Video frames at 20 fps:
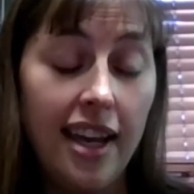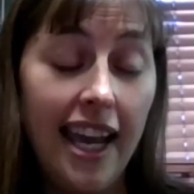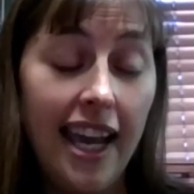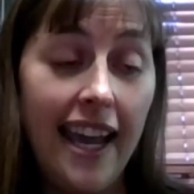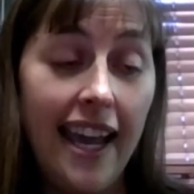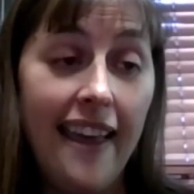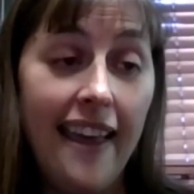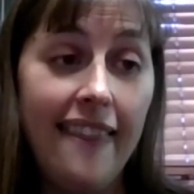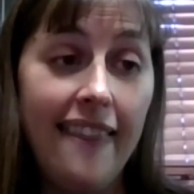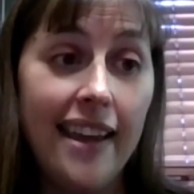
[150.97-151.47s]

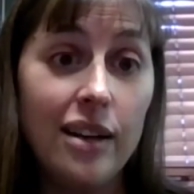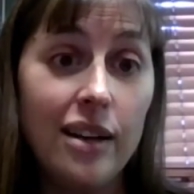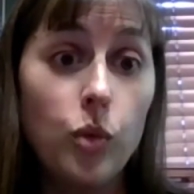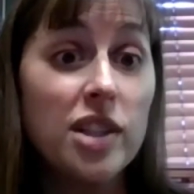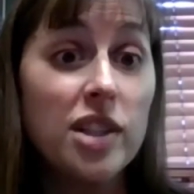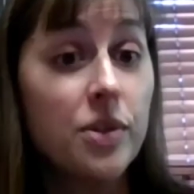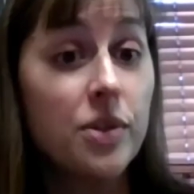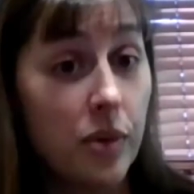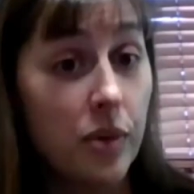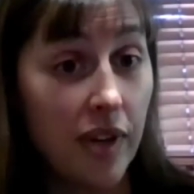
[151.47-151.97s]
And then
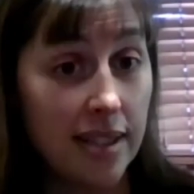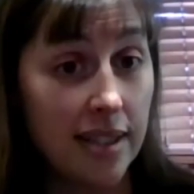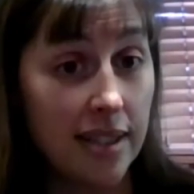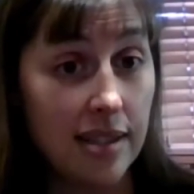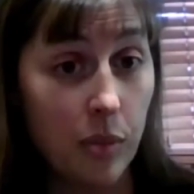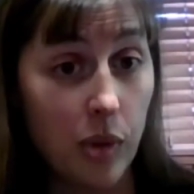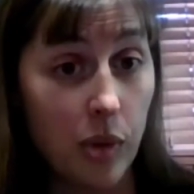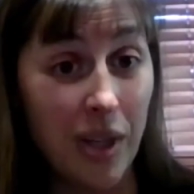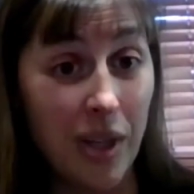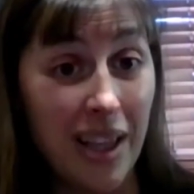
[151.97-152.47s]
once we find
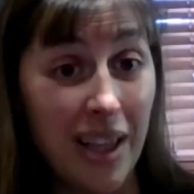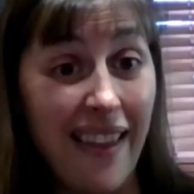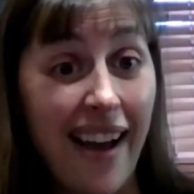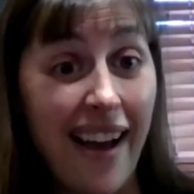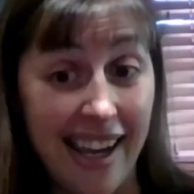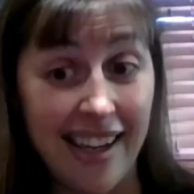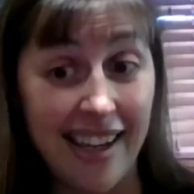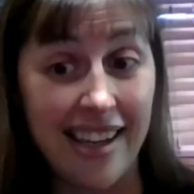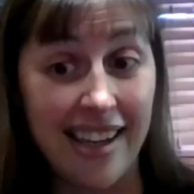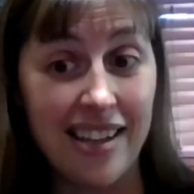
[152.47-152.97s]
someone we
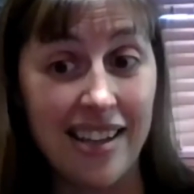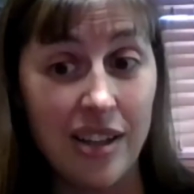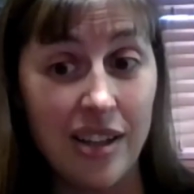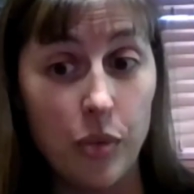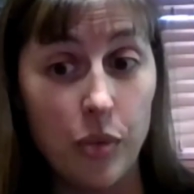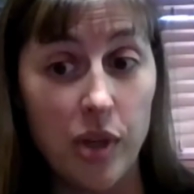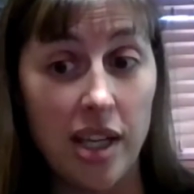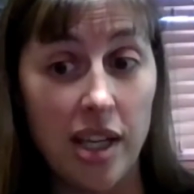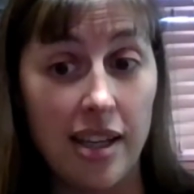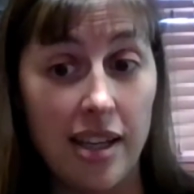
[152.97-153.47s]
like,
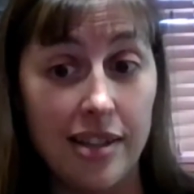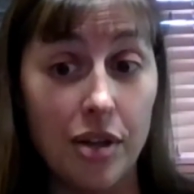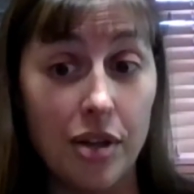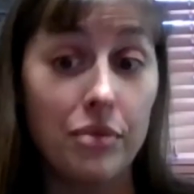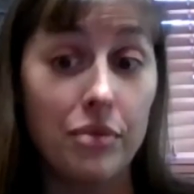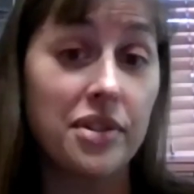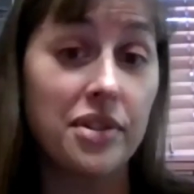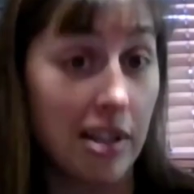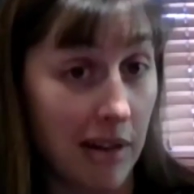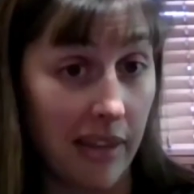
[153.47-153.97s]
we don't
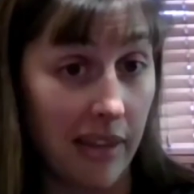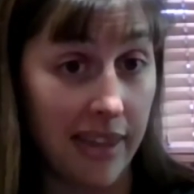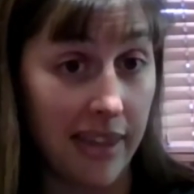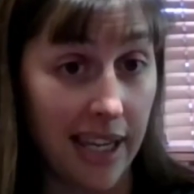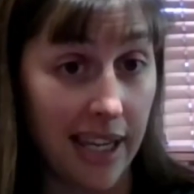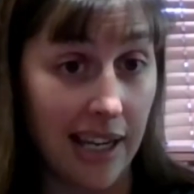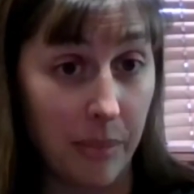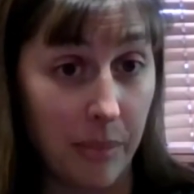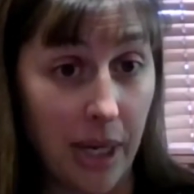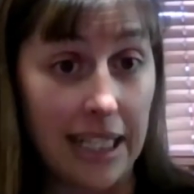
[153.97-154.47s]
sit around
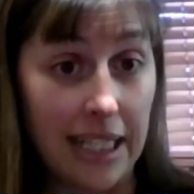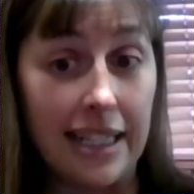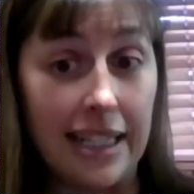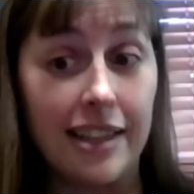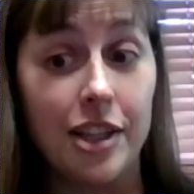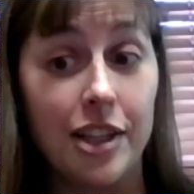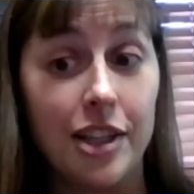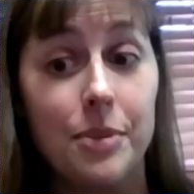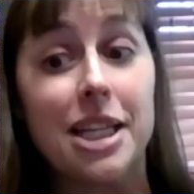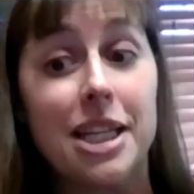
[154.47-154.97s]
thinking about it
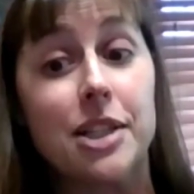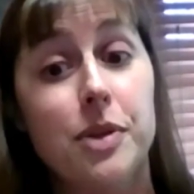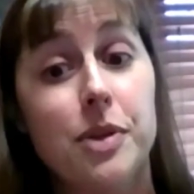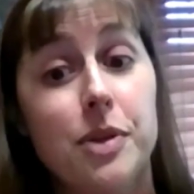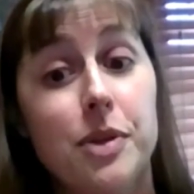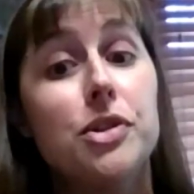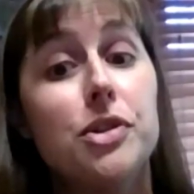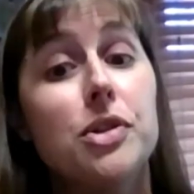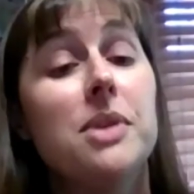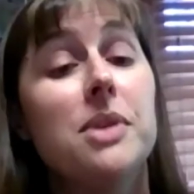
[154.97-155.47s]
either, because we
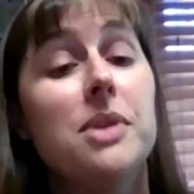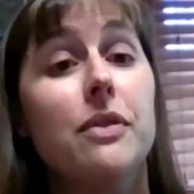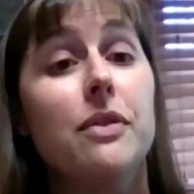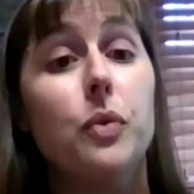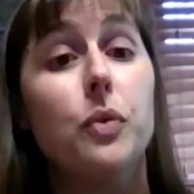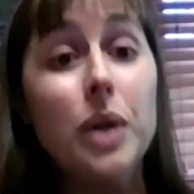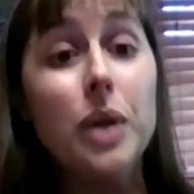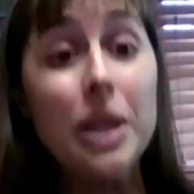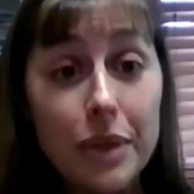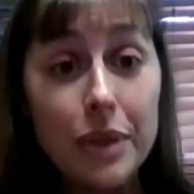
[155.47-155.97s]
assume that if
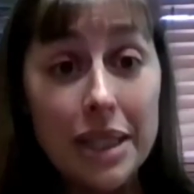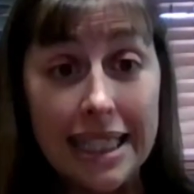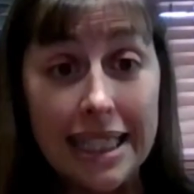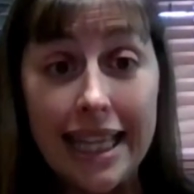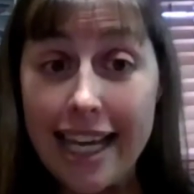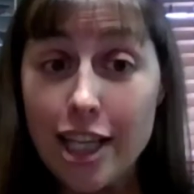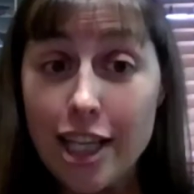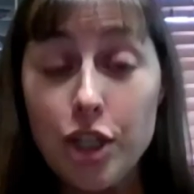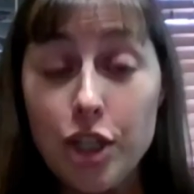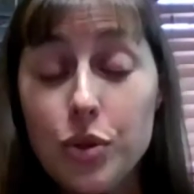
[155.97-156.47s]
we really
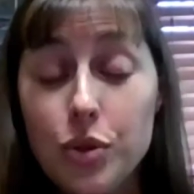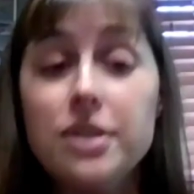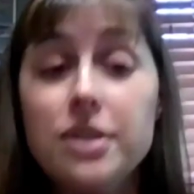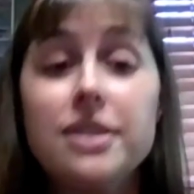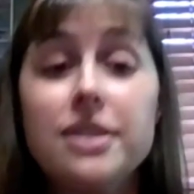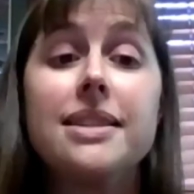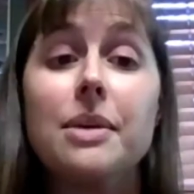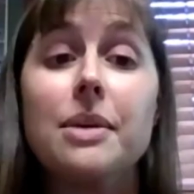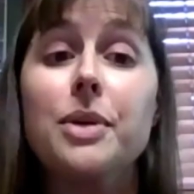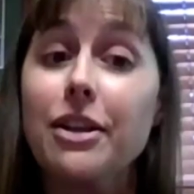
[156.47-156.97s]
like you,
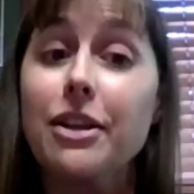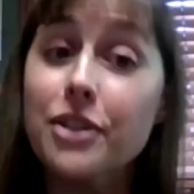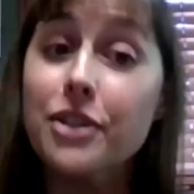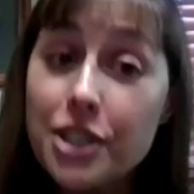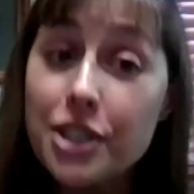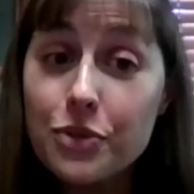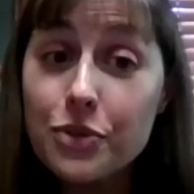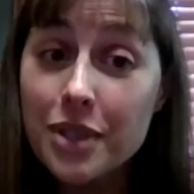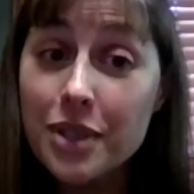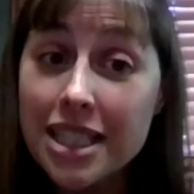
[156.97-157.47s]
someone else
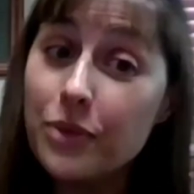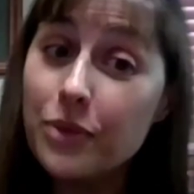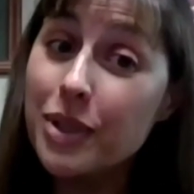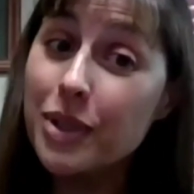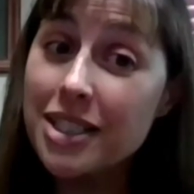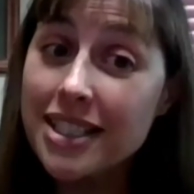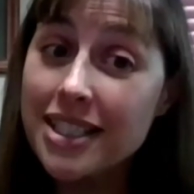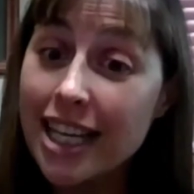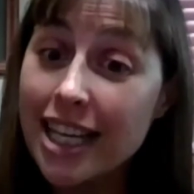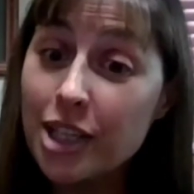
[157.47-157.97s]
is really going
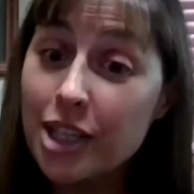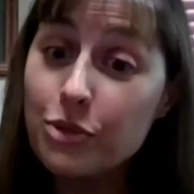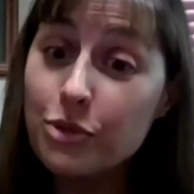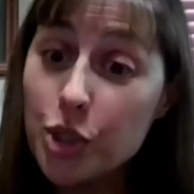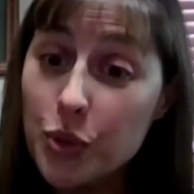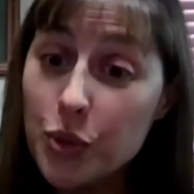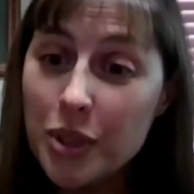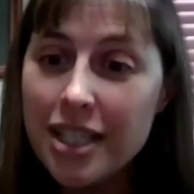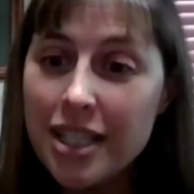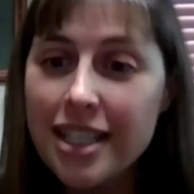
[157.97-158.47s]
to like you
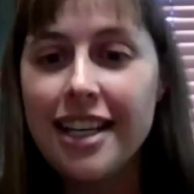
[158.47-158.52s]
too.